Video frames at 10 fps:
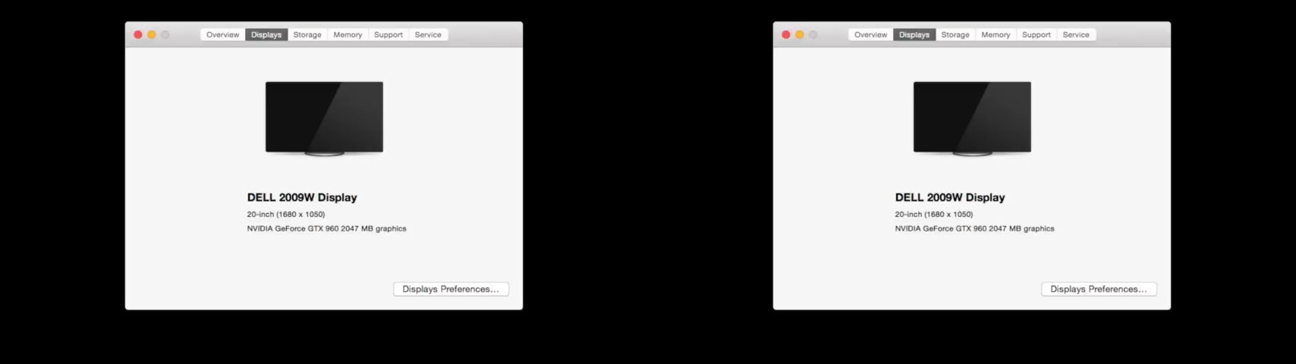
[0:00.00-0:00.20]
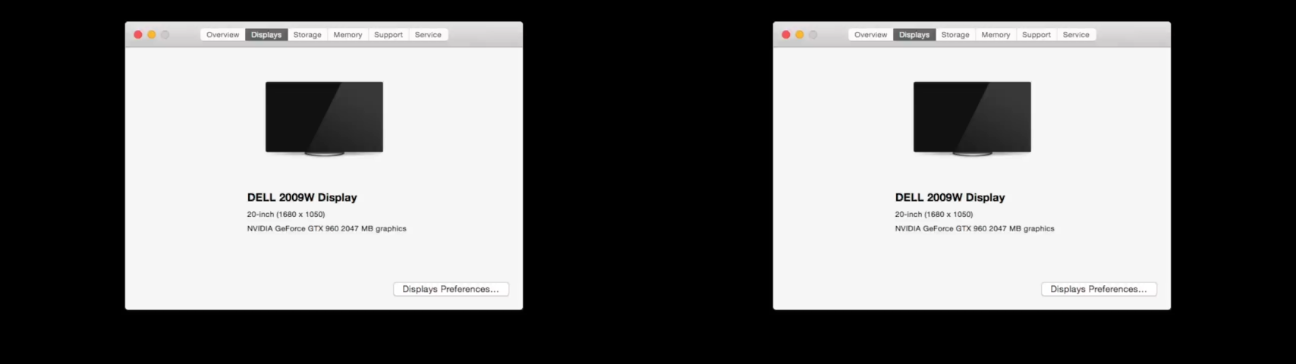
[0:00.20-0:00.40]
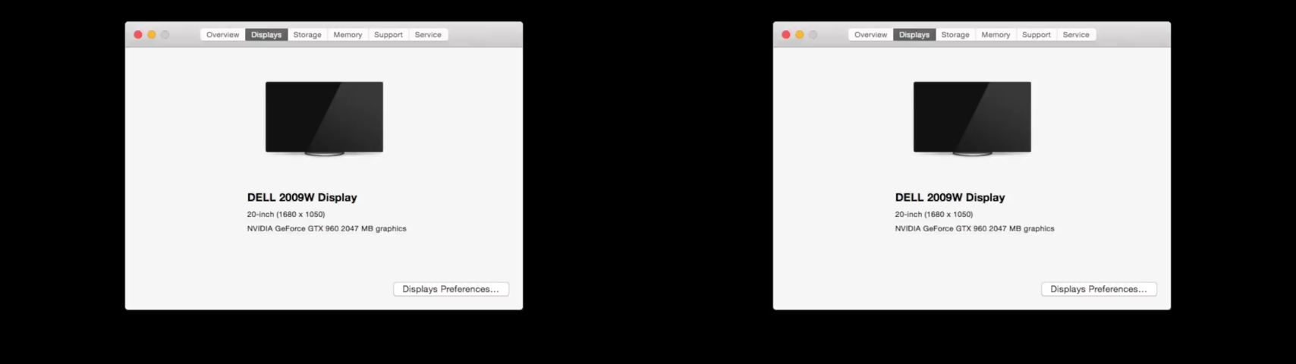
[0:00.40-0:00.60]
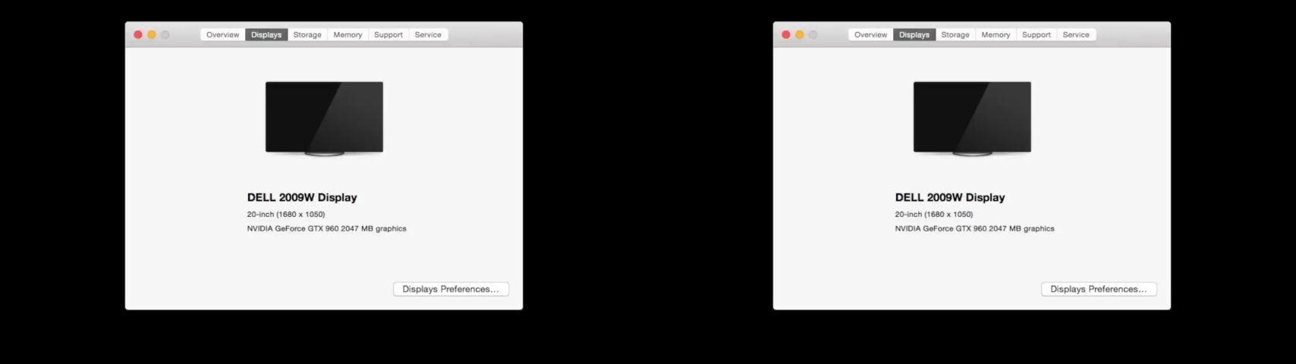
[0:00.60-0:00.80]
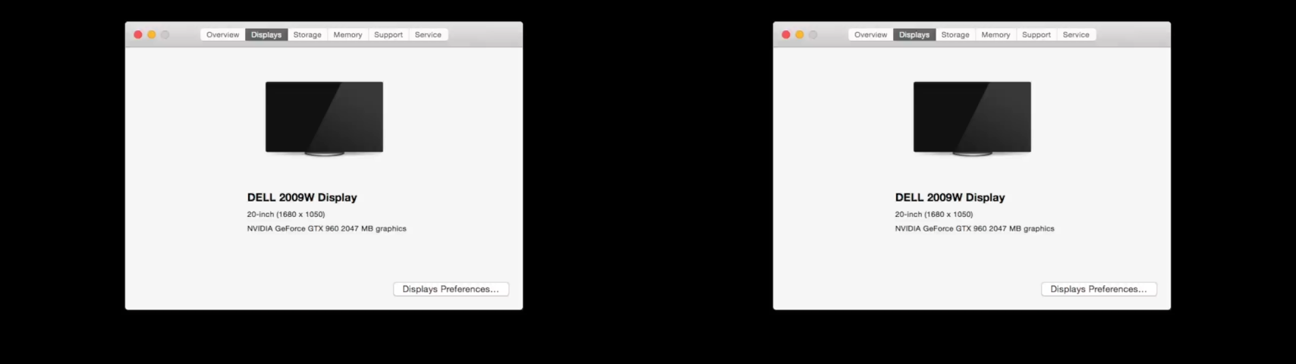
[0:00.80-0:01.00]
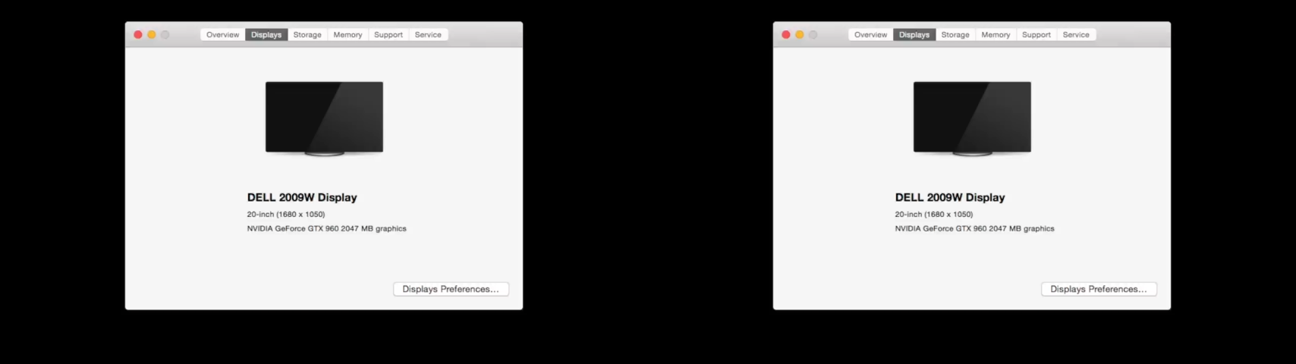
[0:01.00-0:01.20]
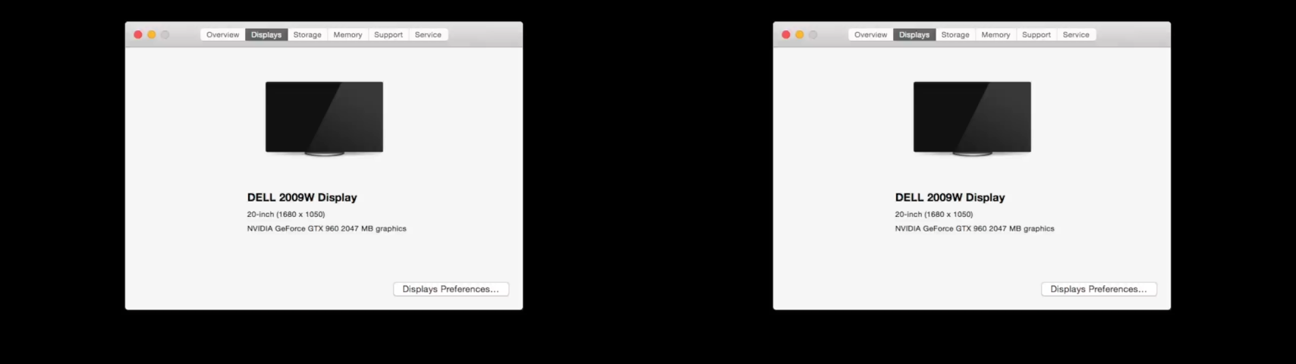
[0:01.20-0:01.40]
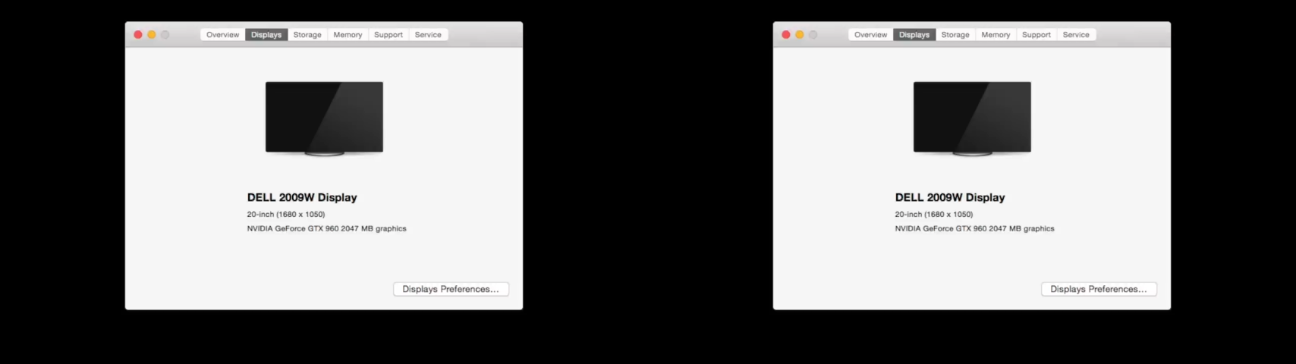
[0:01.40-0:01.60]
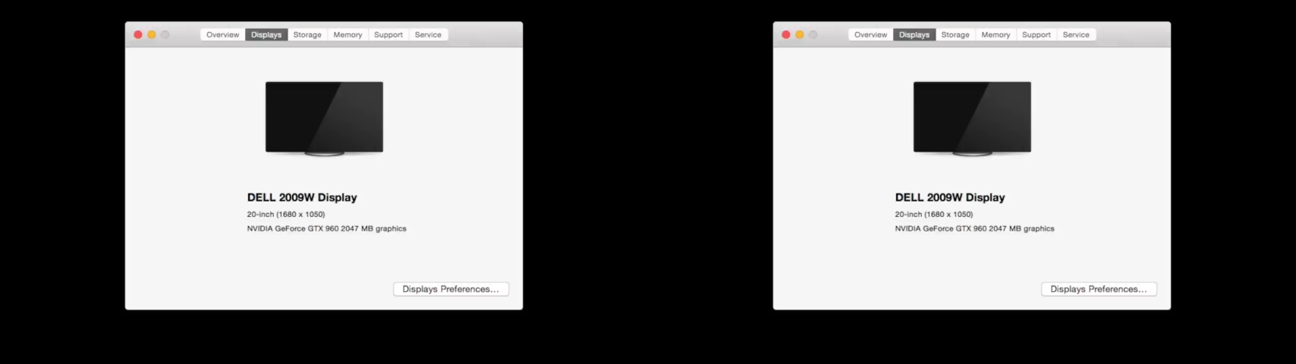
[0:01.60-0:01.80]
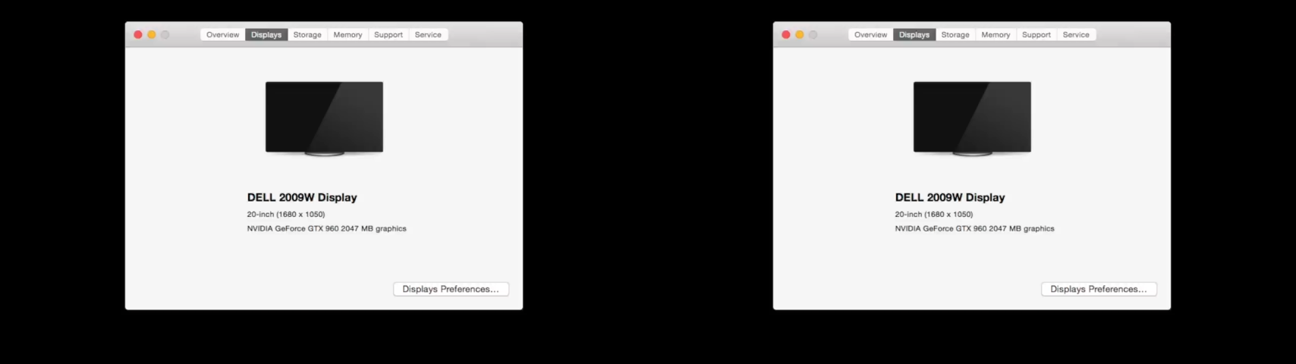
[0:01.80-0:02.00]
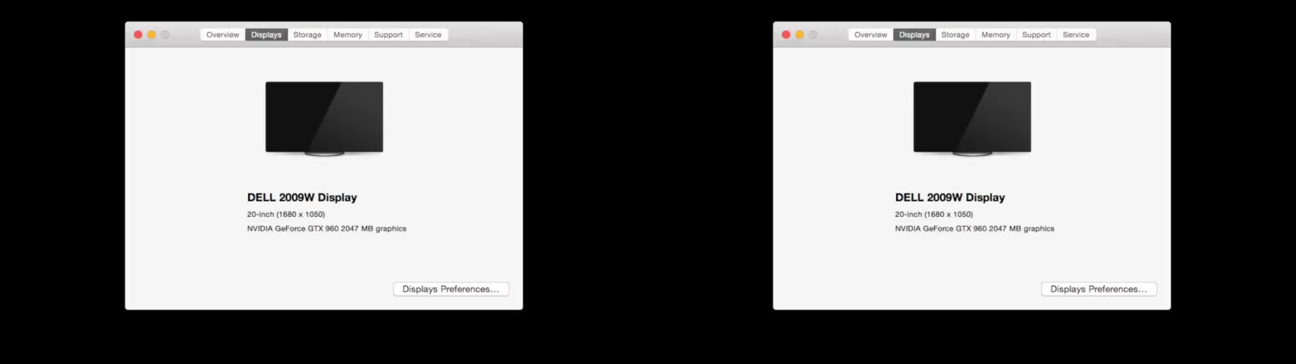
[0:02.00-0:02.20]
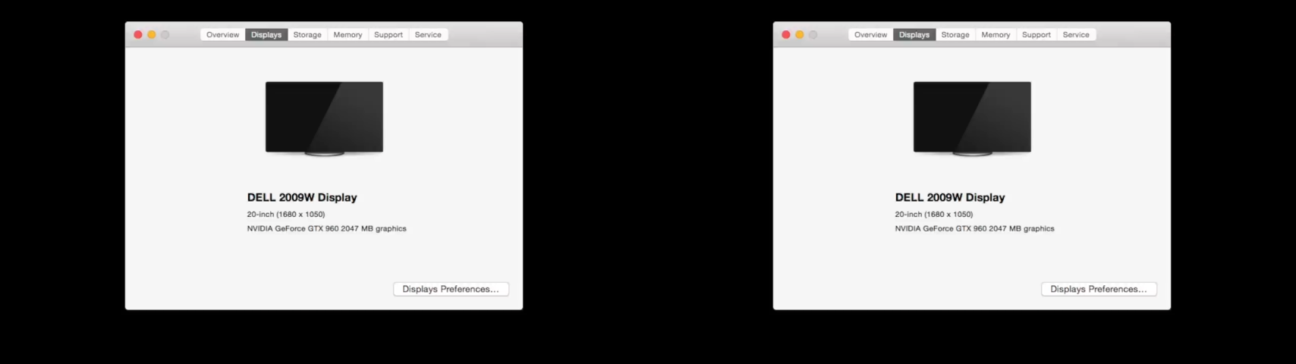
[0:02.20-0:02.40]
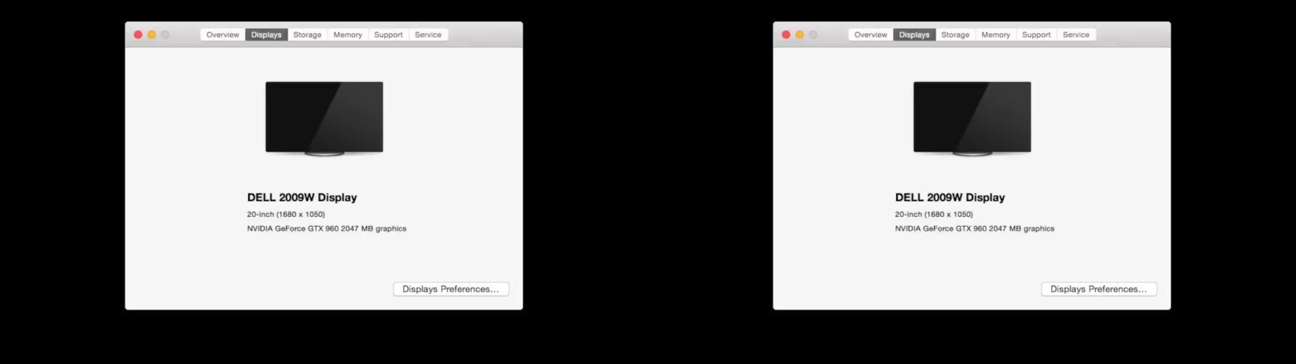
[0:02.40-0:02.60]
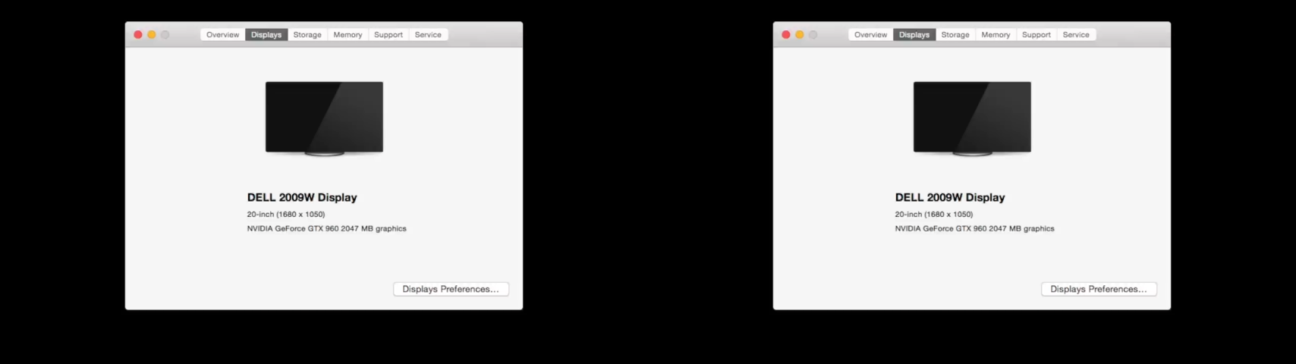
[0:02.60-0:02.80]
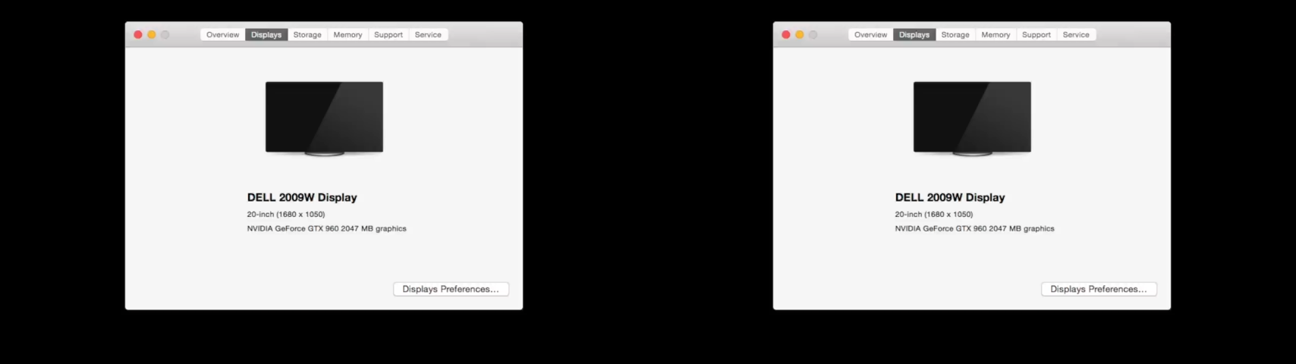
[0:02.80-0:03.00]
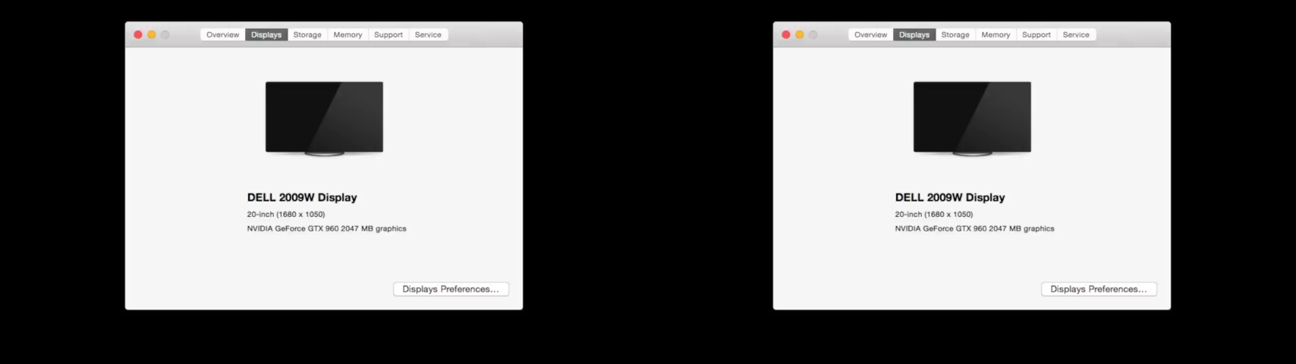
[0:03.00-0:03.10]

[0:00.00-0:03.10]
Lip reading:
No face is visible, so there are no lips to read.